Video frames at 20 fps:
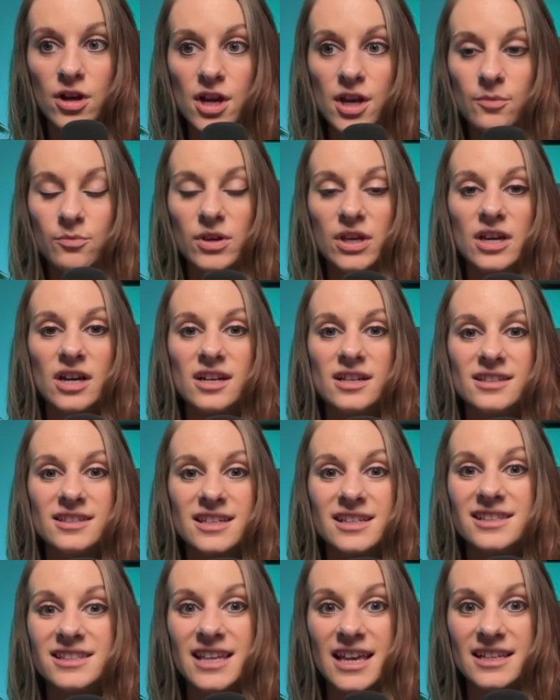because it
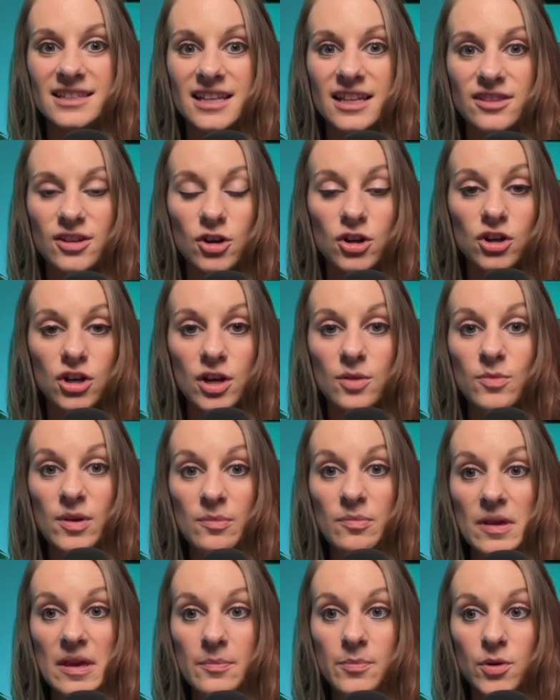says that there are going to be
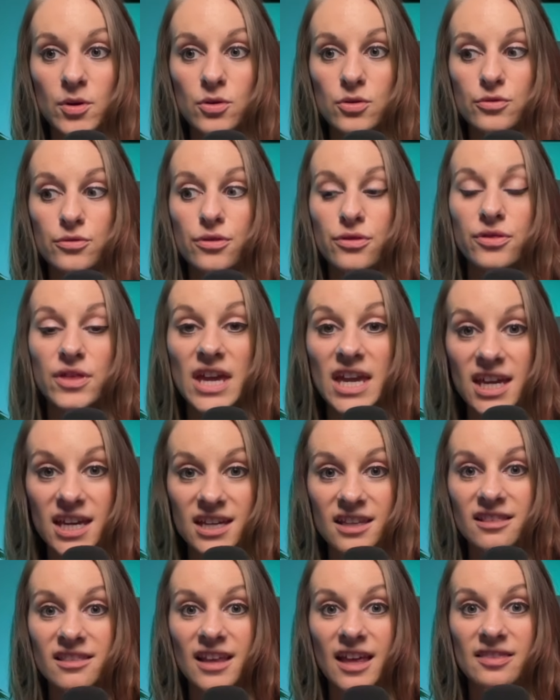people who think
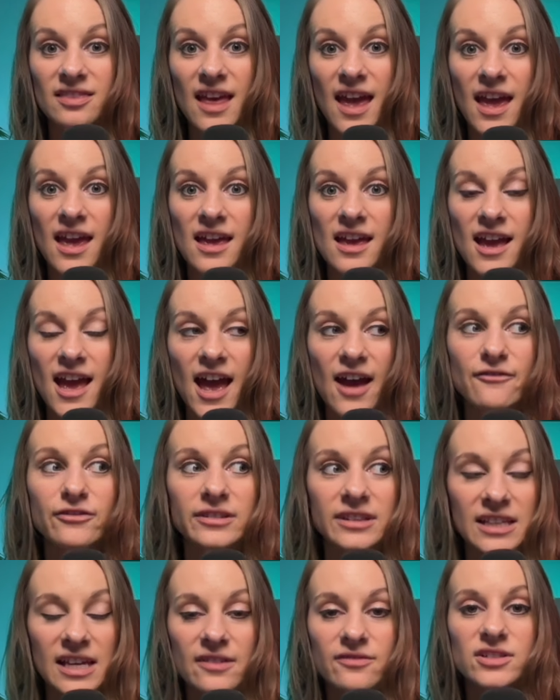that they have
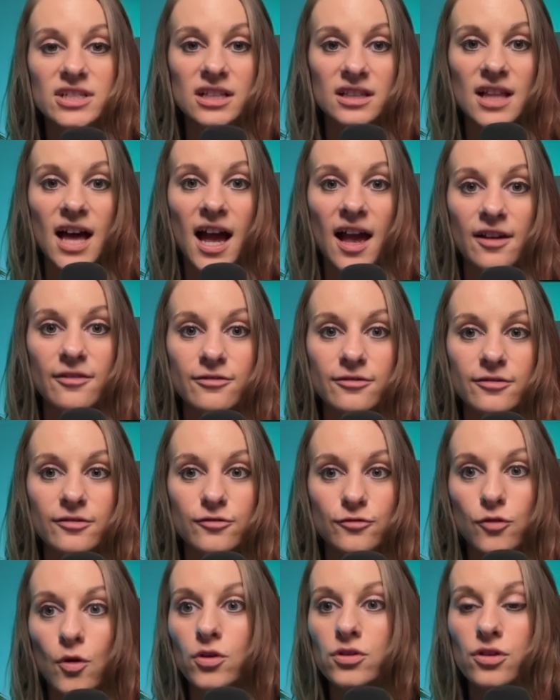lived a life
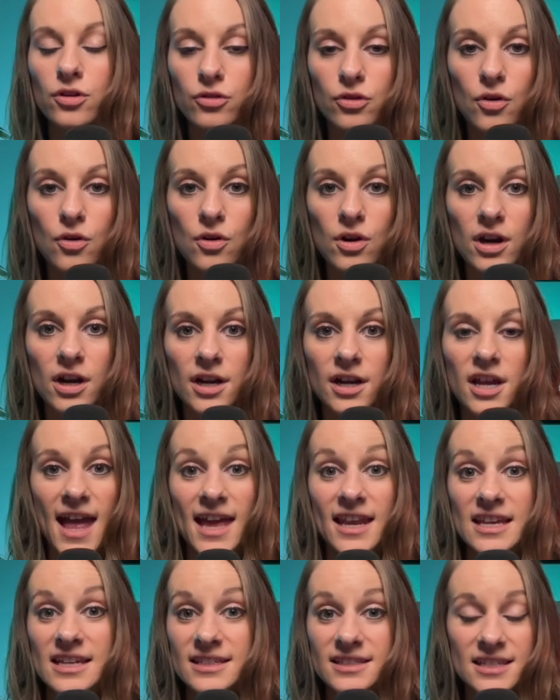for the Lord, and
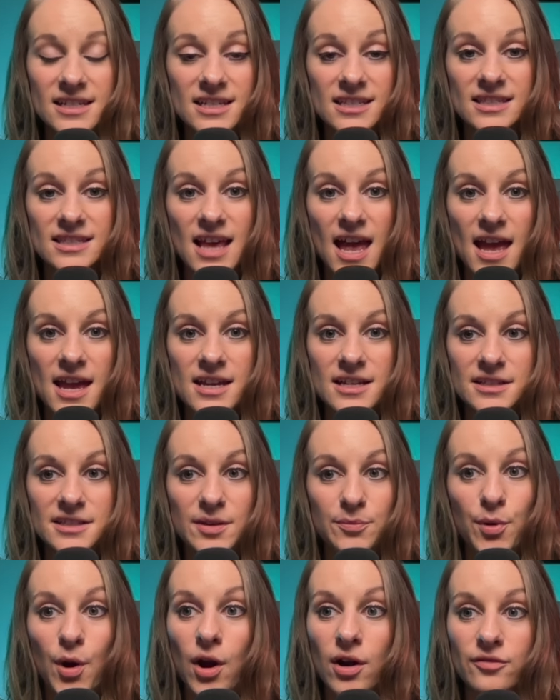he's going to say,
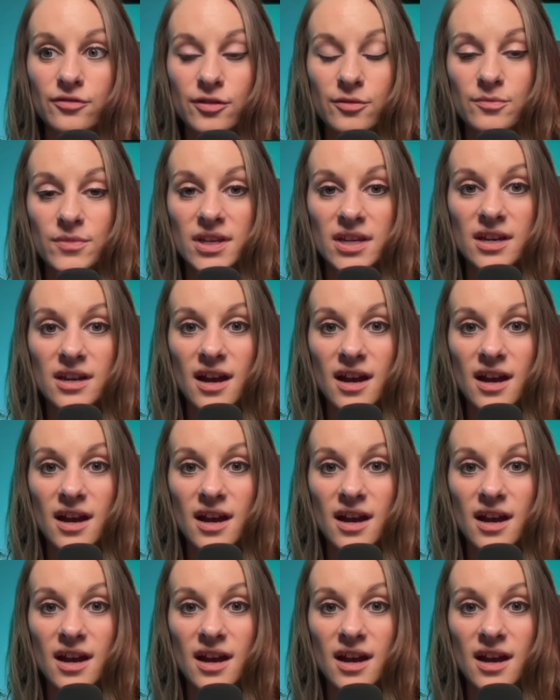depart from me,